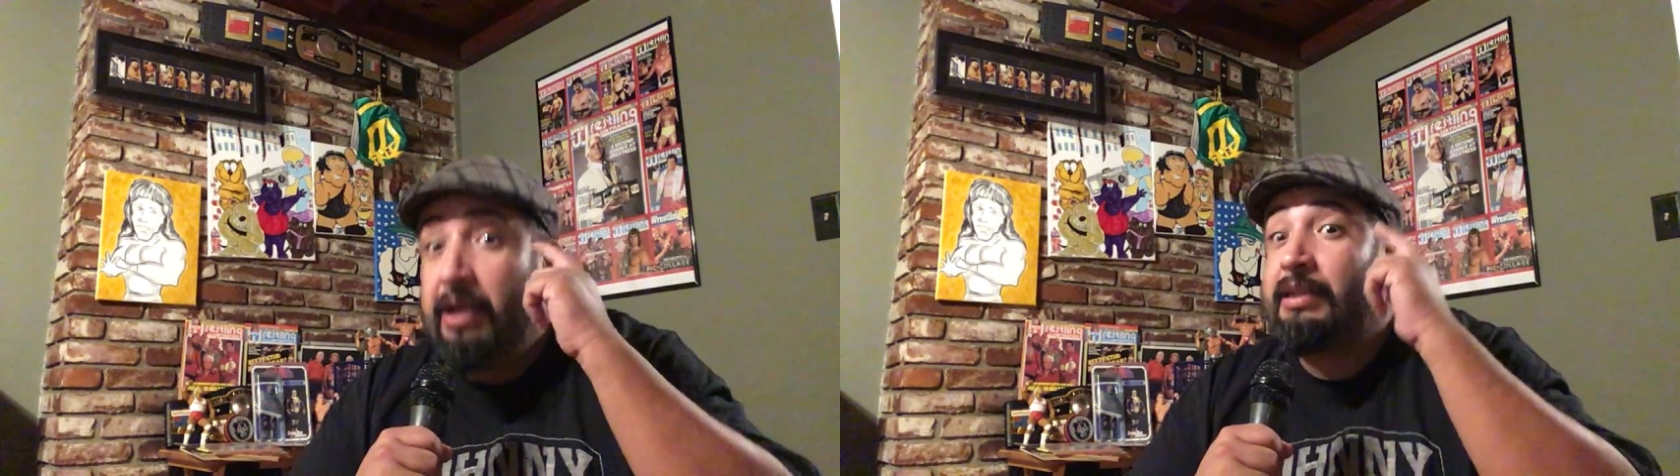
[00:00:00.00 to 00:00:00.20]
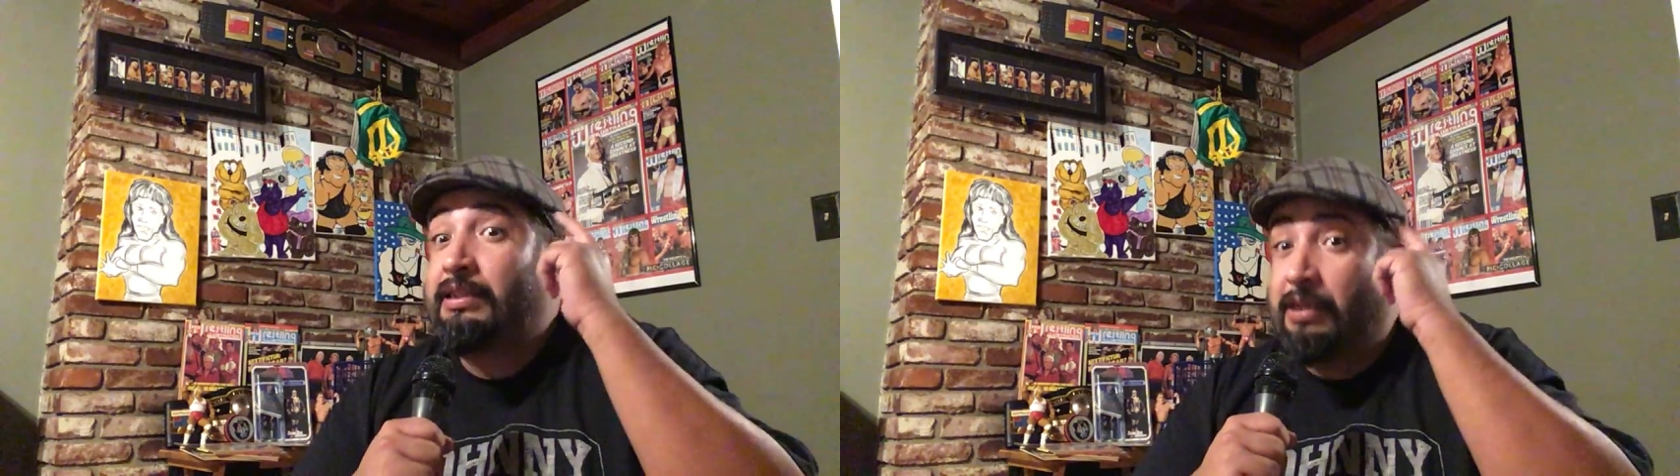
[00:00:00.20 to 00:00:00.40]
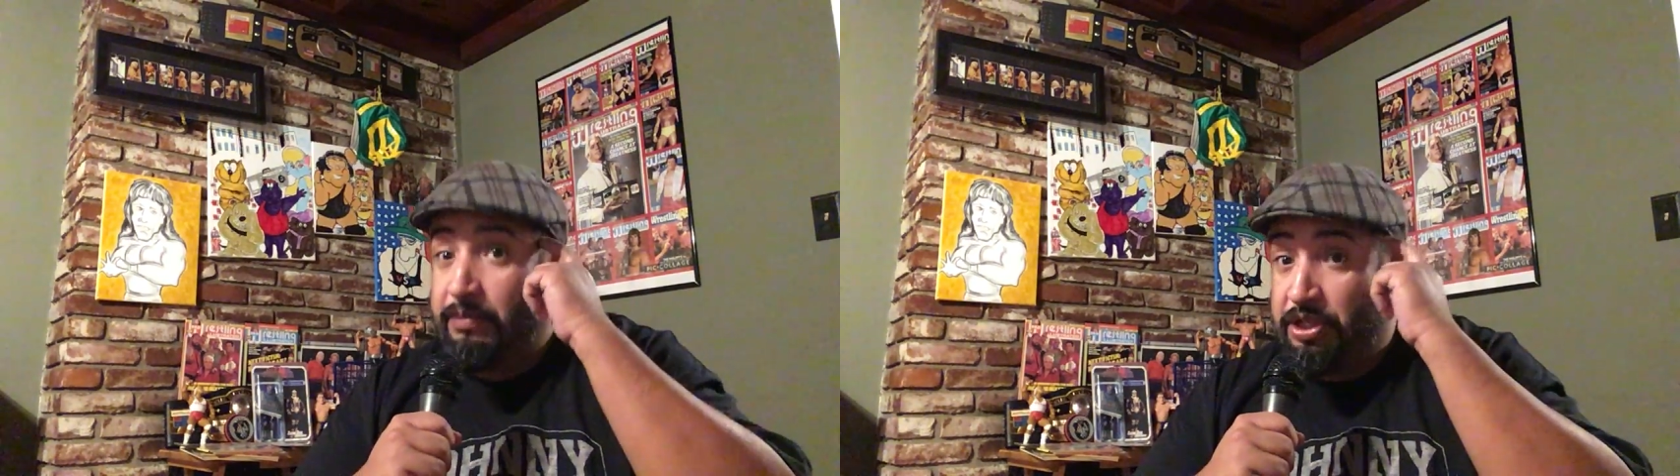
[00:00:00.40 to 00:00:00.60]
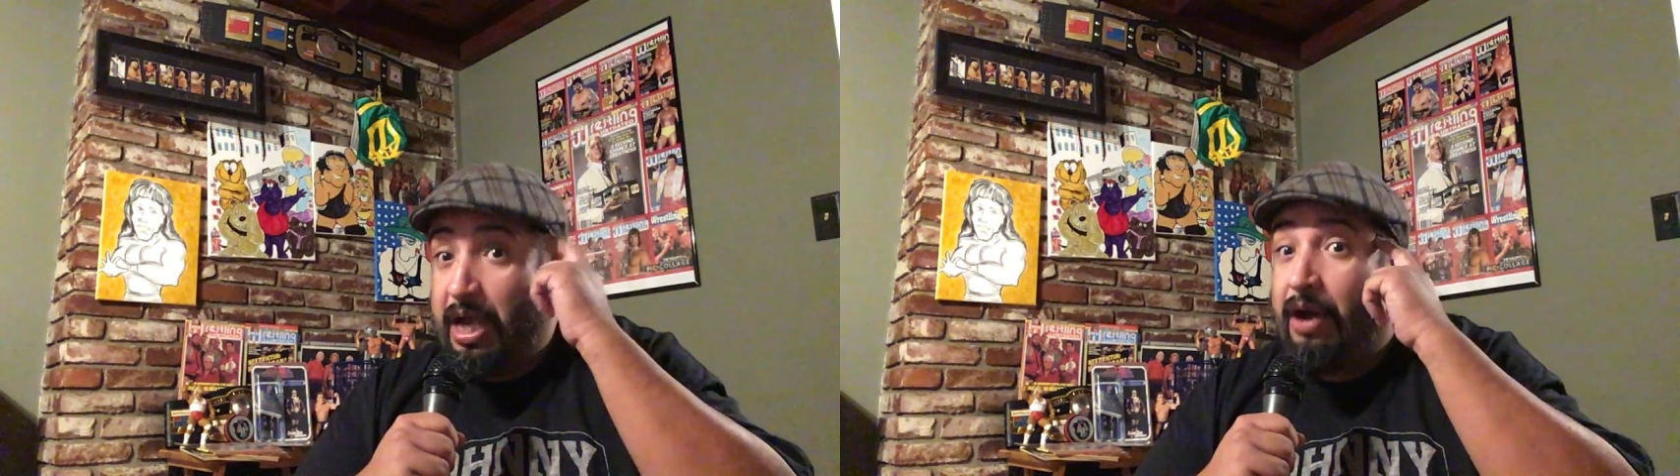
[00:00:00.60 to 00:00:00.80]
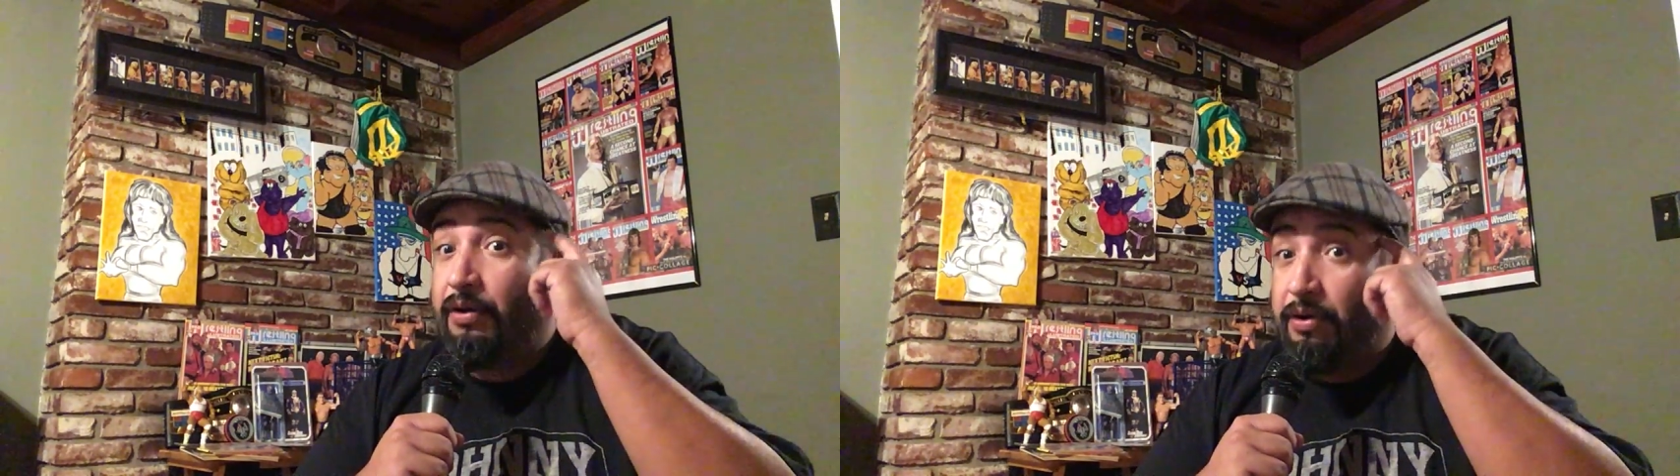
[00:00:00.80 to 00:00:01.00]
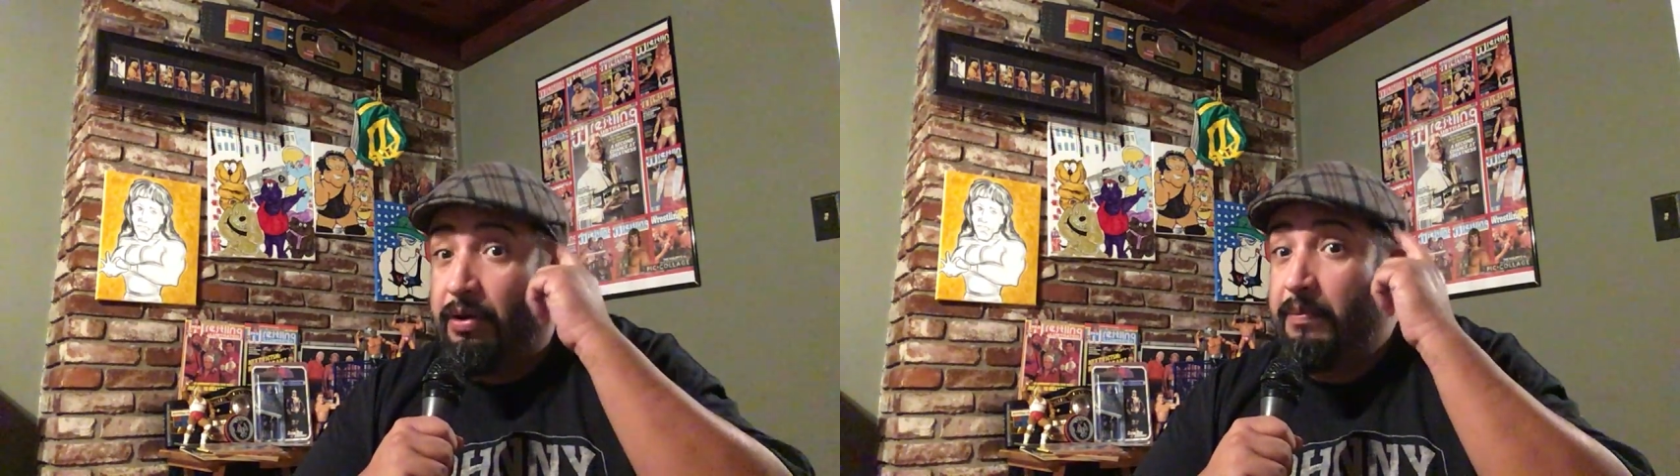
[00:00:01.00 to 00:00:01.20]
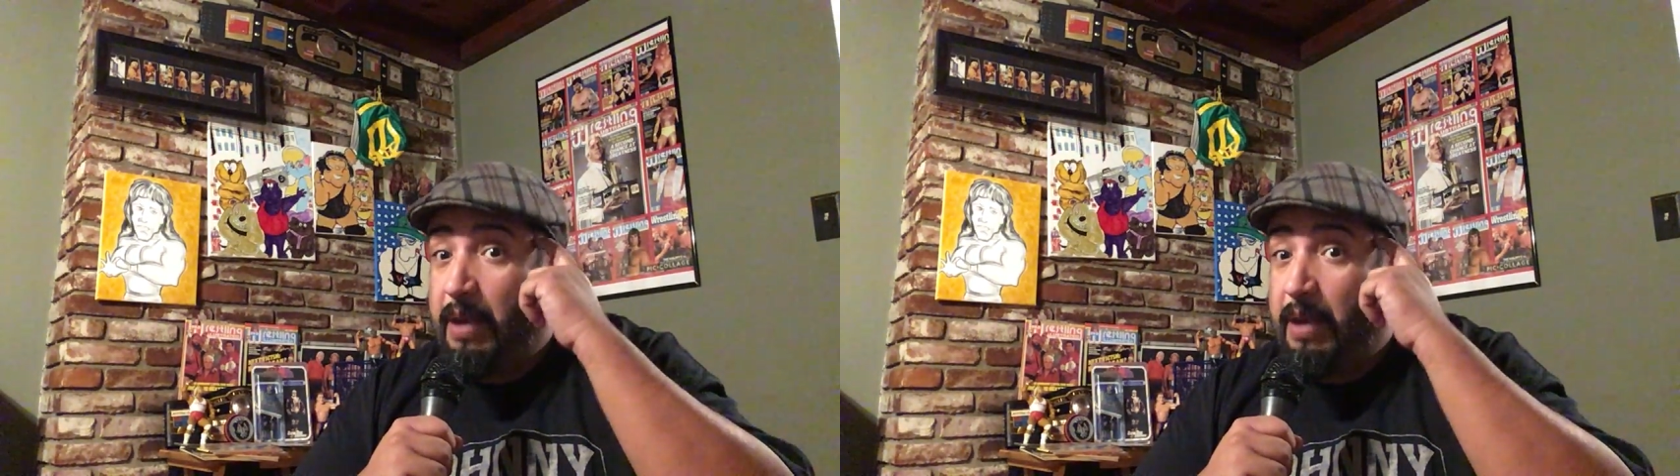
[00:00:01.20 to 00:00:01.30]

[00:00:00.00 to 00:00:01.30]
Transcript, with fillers: some childhood